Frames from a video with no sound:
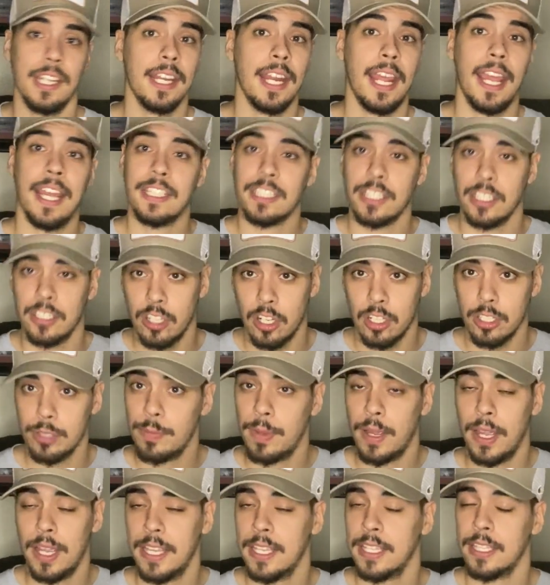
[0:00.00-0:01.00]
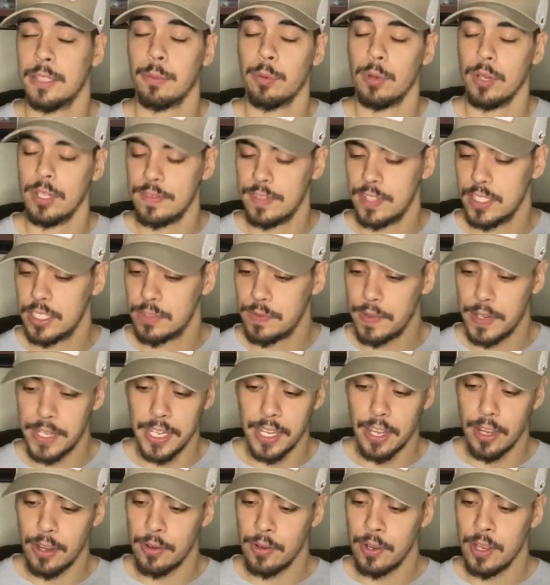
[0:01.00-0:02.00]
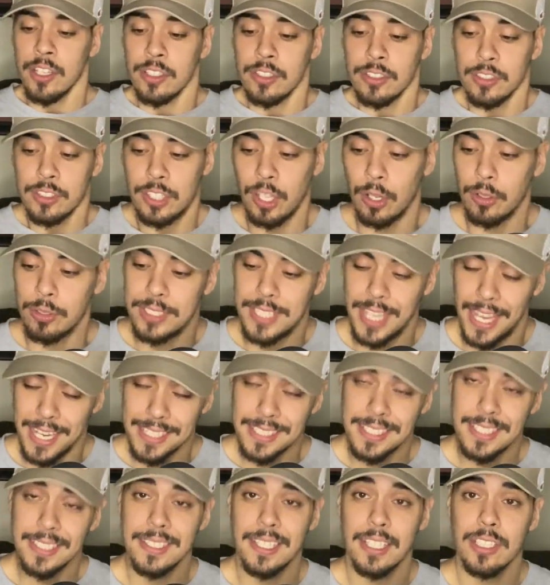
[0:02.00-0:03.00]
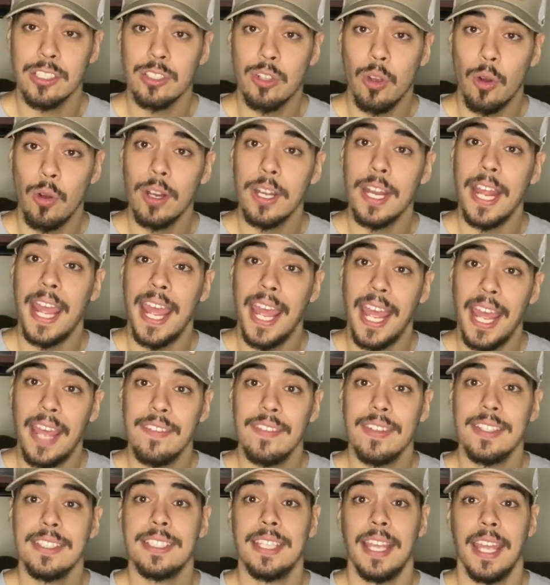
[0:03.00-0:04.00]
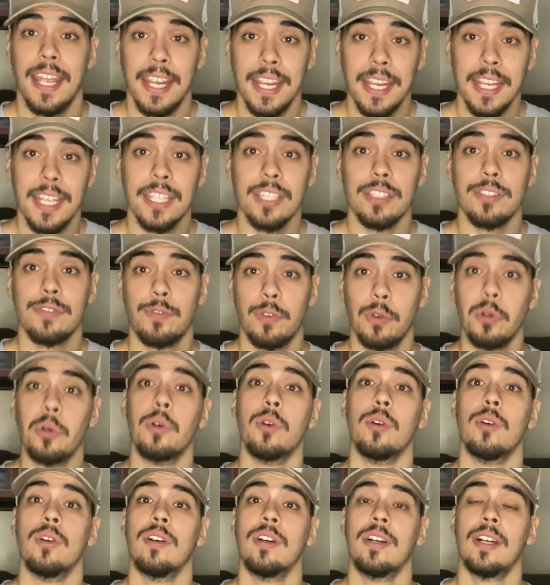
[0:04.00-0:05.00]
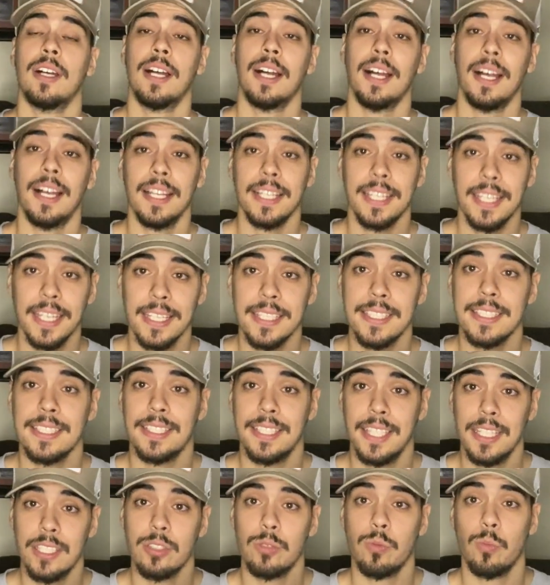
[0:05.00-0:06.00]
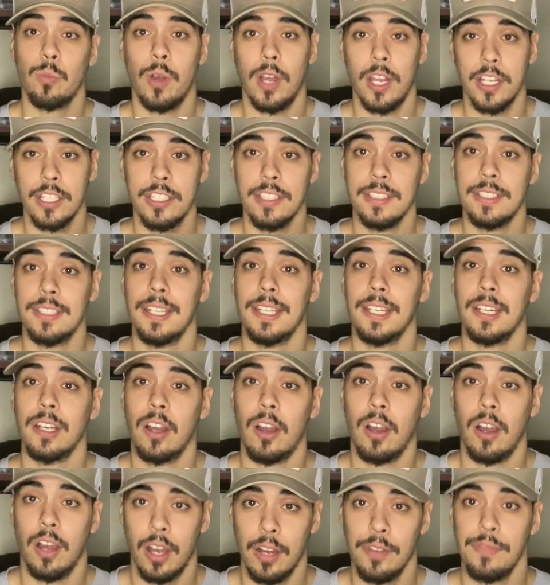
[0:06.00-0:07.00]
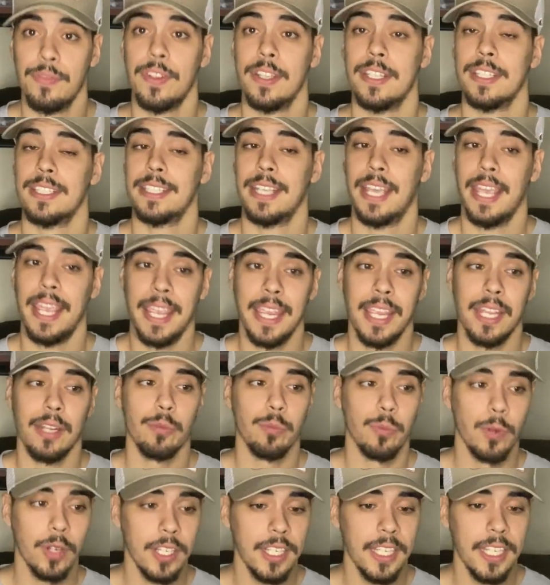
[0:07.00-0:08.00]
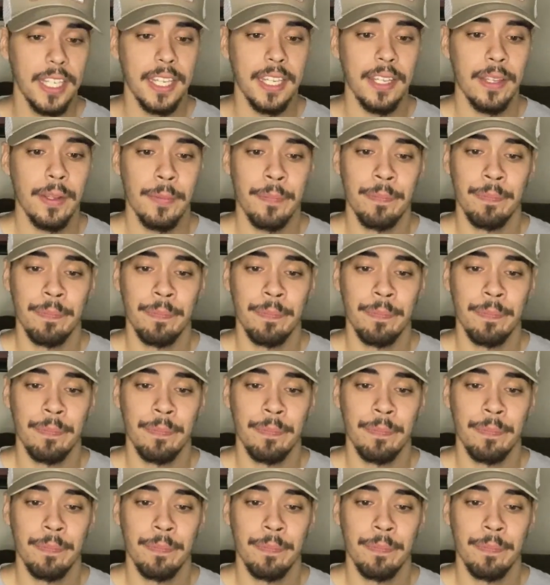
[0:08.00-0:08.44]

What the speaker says: as I talked about in the previous video. So Texas is going to have its hands full against this Washington offense. And really,